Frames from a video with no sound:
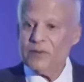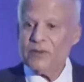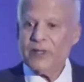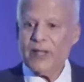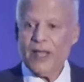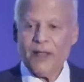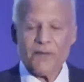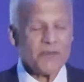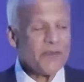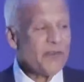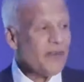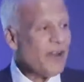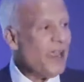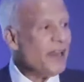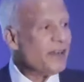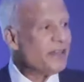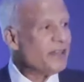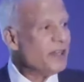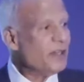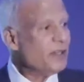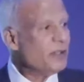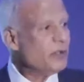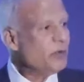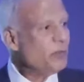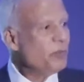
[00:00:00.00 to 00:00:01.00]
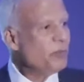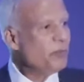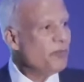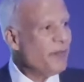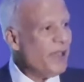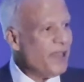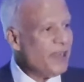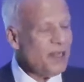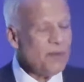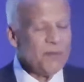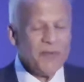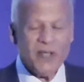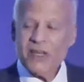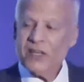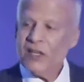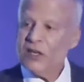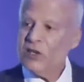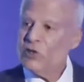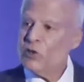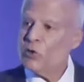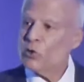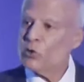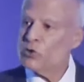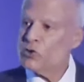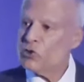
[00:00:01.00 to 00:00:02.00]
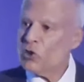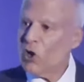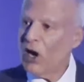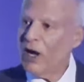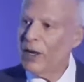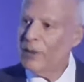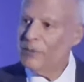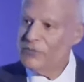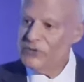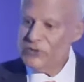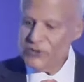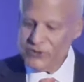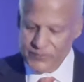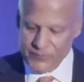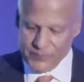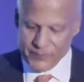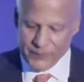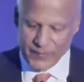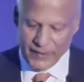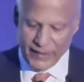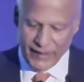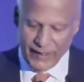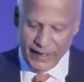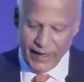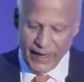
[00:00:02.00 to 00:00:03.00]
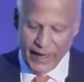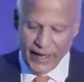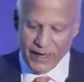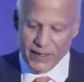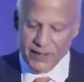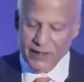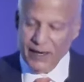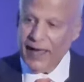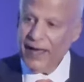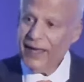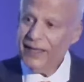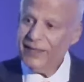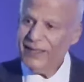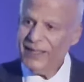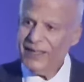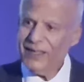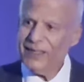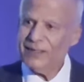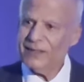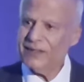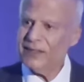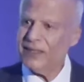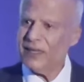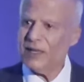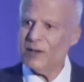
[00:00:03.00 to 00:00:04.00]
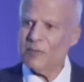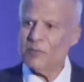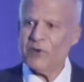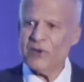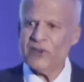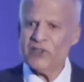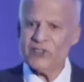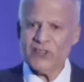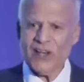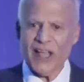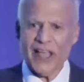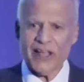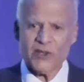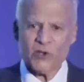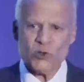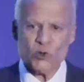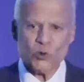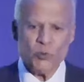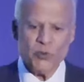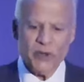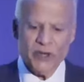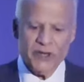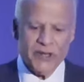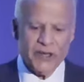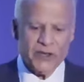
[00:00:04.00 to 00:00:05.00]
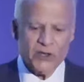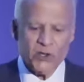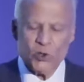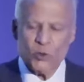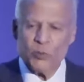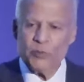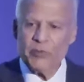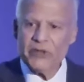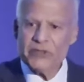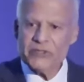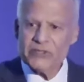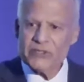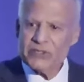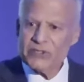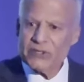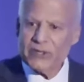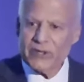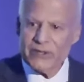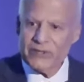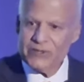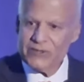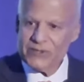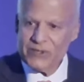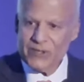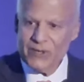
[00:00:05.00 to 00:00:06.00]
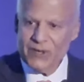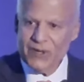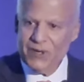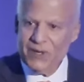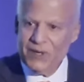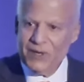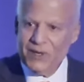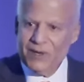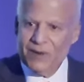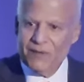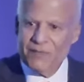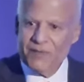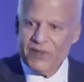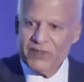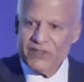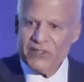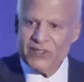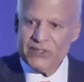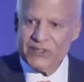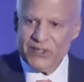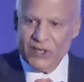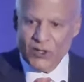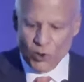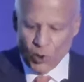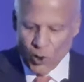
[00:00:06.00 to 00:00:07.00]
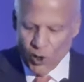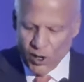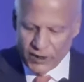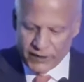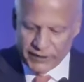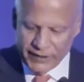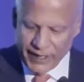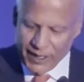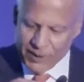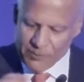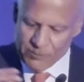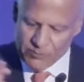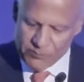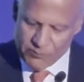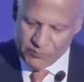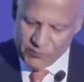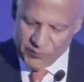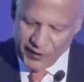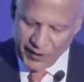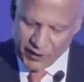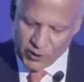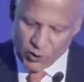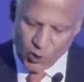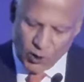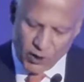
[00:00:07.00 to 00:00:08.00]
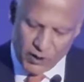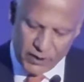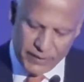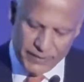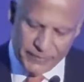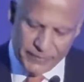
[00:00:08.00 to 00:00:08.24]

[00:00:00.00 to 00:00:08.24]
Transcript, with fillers: They have created many, many new jobs, and I think the number is like 2 million new businesses, which is an all-time record.